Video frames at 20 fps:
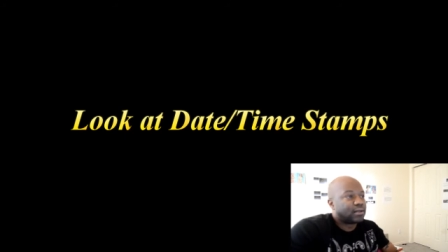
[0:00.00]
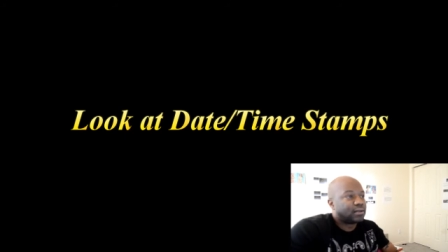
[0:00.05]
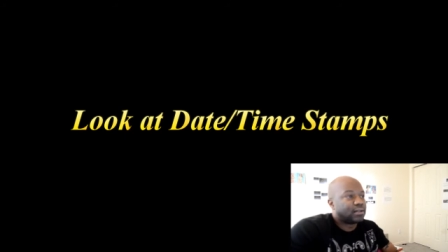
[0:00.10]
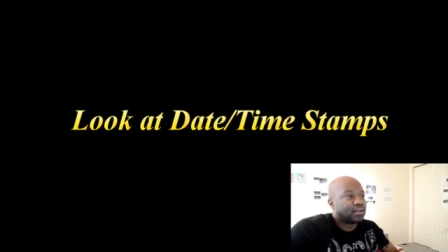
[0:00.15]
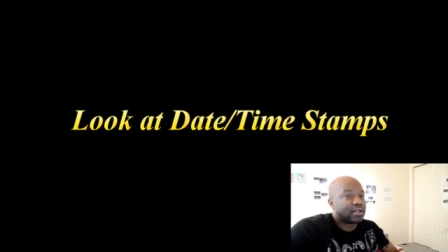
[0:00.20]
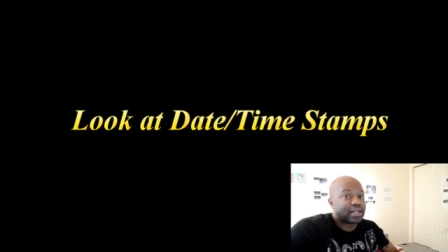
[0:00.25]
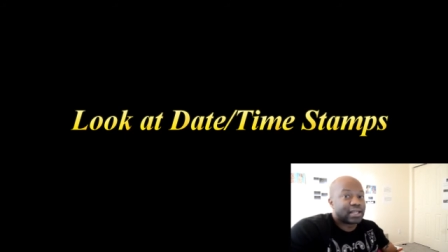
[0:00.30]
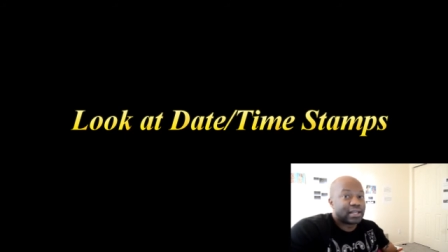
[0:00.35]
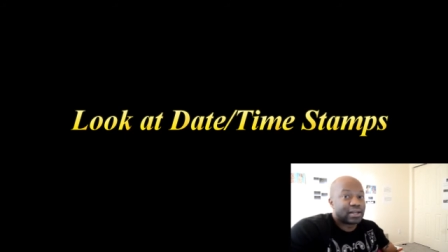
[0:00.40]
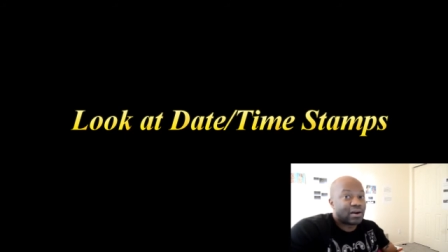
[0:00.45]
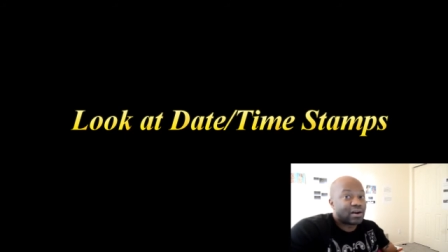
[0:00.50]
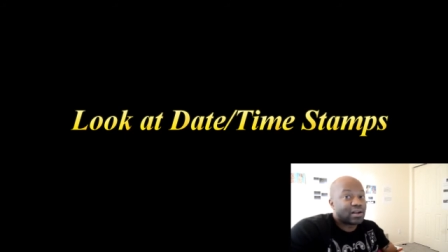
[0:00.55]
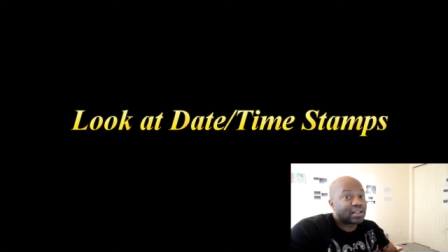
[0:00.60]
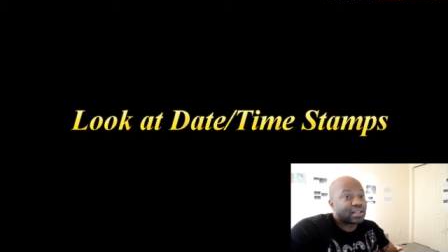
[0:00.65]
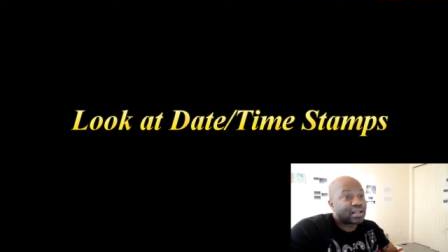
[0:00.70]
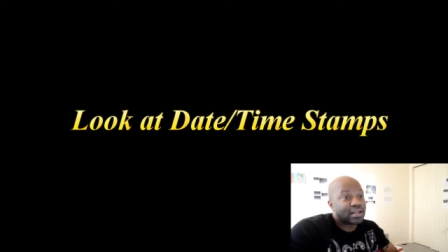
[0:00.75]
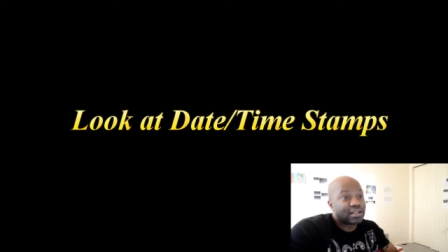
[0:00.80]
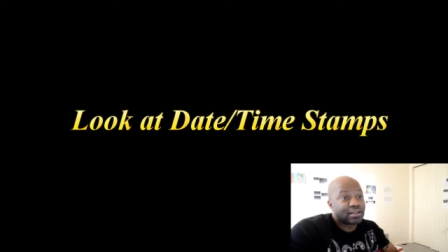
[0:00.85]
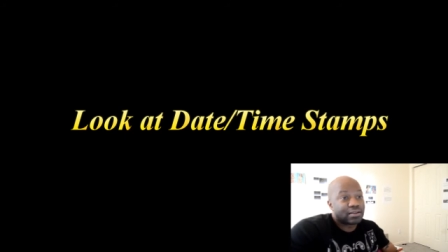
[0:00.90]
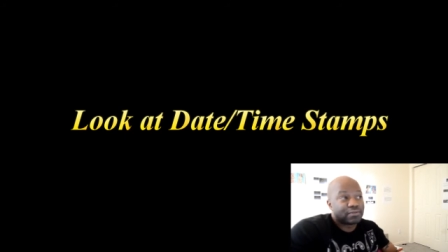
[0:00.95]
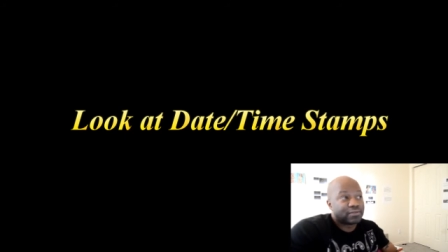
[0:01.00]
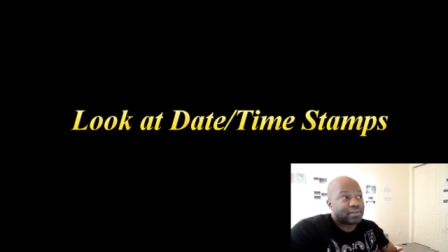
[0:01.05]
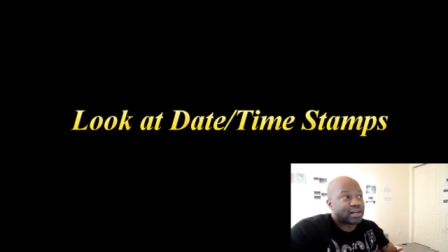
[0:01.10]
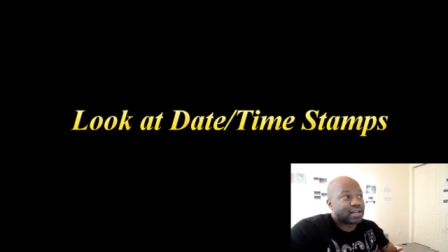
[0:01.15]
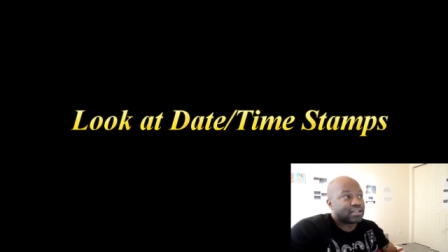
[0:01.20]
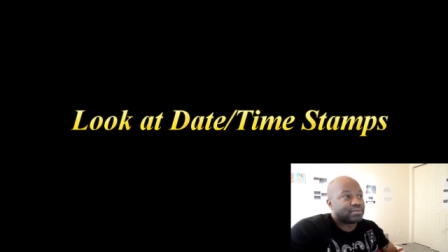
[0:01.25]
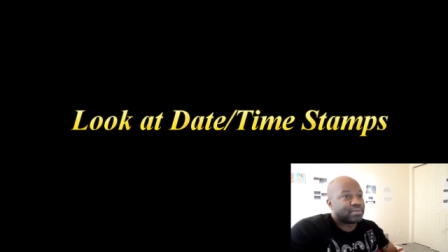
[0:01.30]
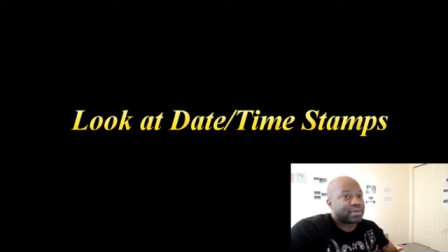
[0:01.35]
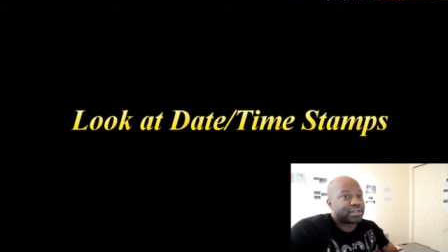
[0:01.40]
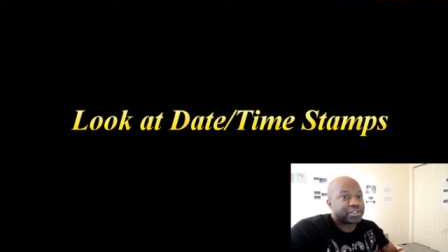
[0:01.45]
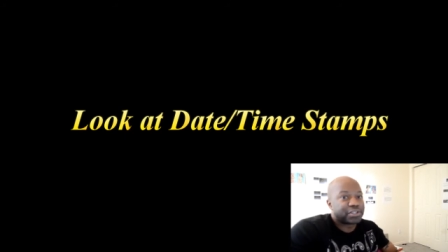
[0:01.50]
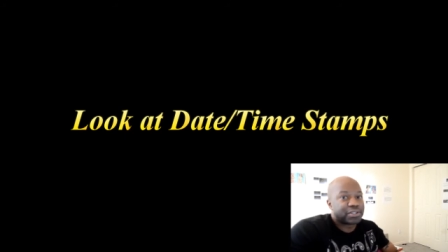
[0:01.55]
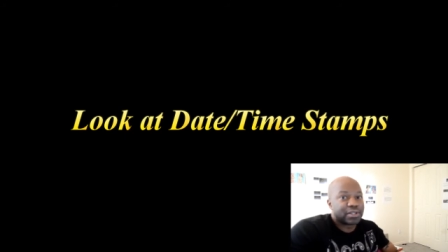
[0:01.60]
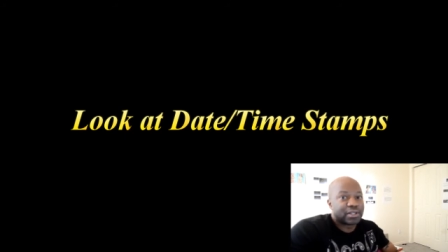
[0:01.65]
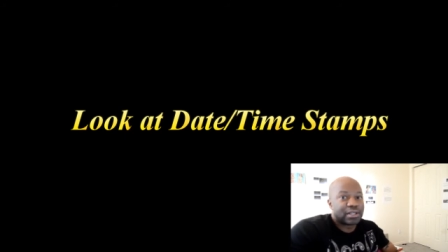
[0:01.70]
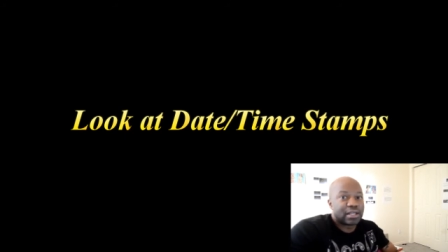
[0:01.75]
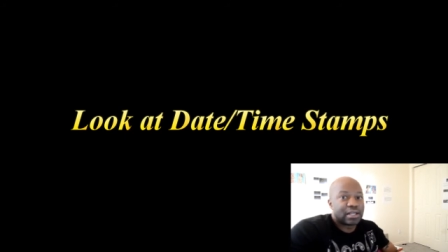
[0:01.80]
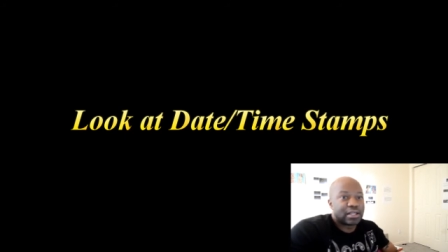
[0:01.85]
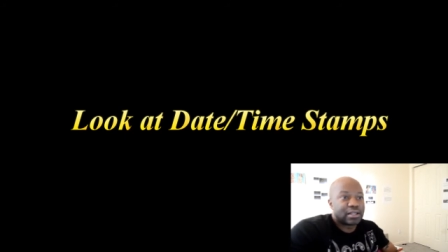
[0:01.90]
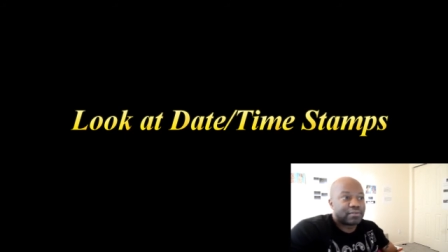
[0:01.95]
Look at all the other files. Make
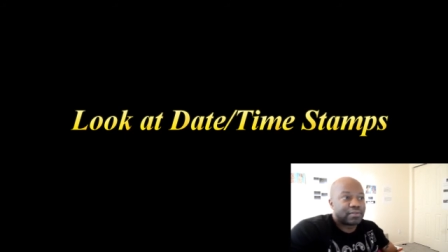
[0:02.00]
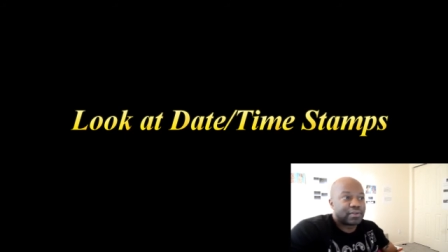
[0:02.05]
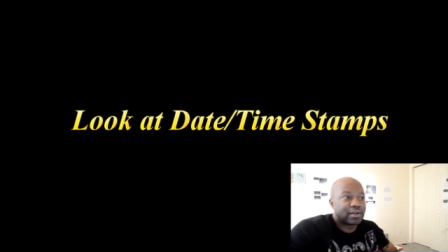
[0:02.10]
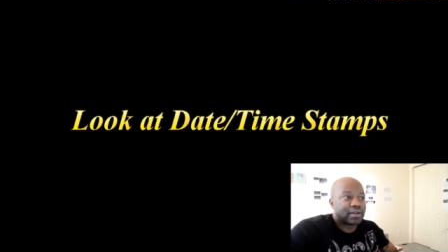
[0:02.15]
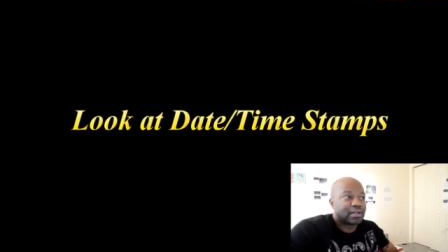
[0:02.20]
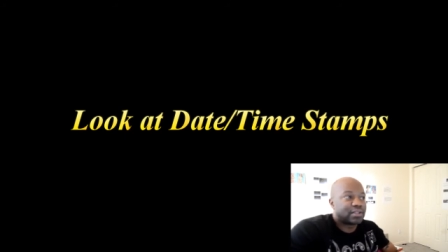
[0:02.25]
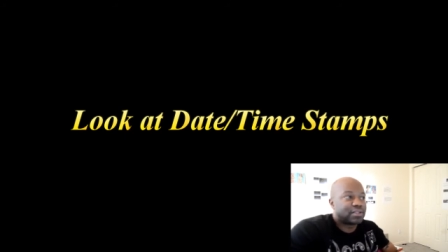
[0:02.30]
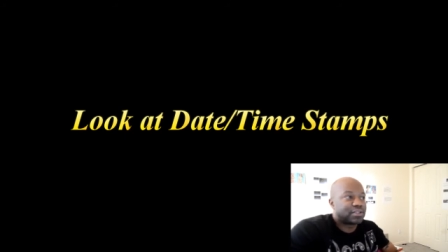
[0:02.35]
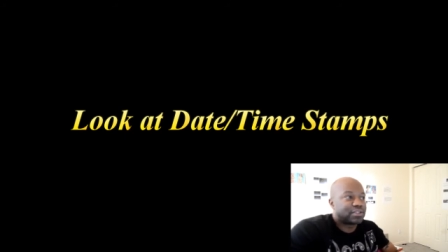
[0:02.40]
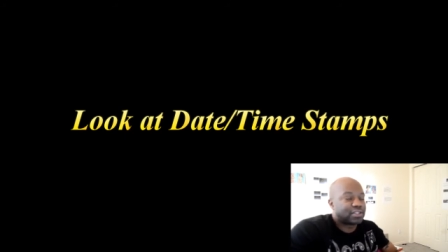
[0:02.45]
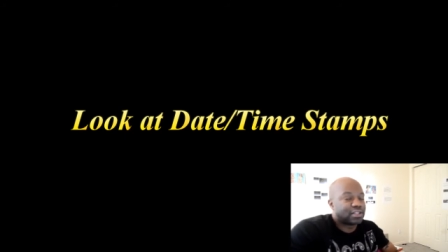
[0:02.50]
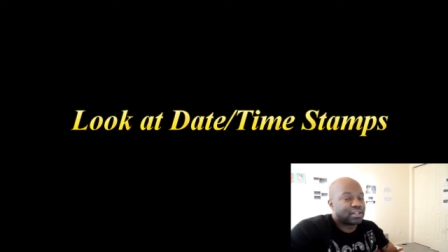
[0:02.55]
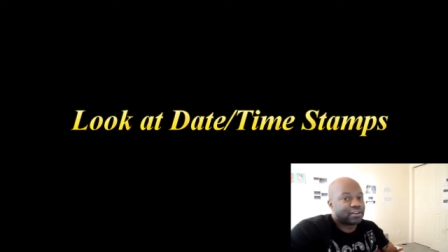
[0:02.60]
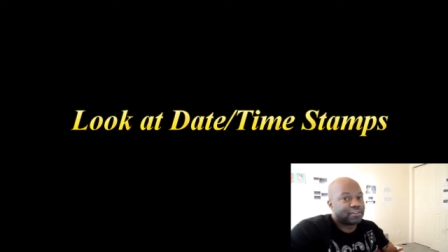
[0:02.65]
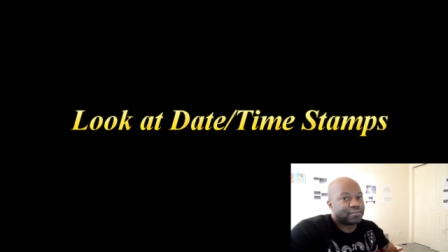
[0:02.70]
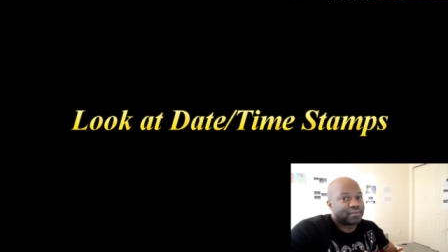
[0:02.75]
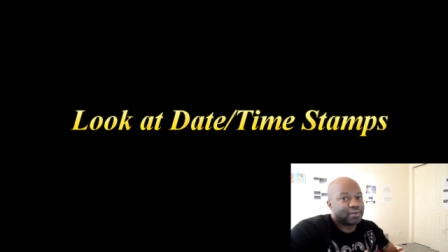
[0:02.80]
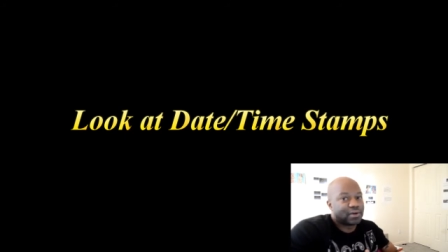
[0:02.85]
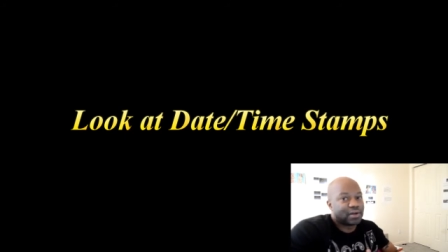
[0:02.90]
sure none of your other stuff